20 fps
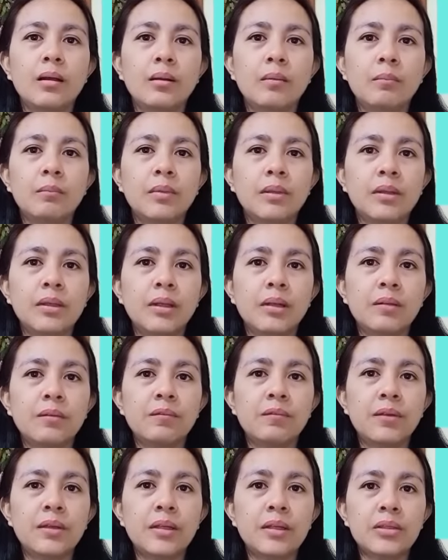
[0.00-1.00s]

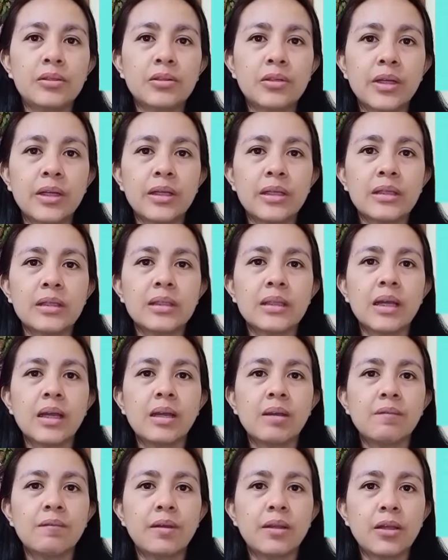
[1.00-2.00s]
methylphenidate,
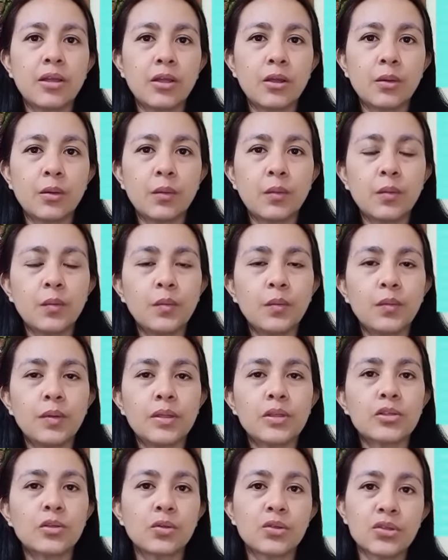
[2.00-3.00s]
Evekio is
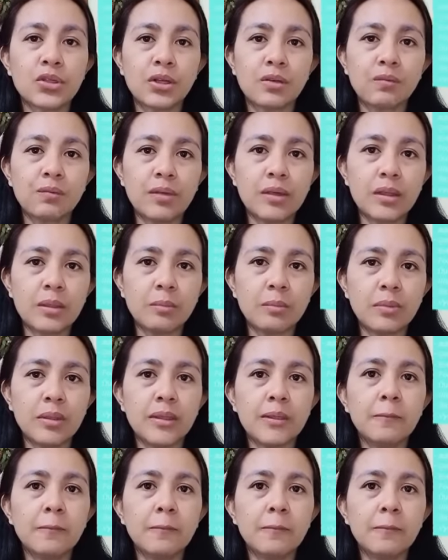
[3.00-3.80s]
also amphetamine,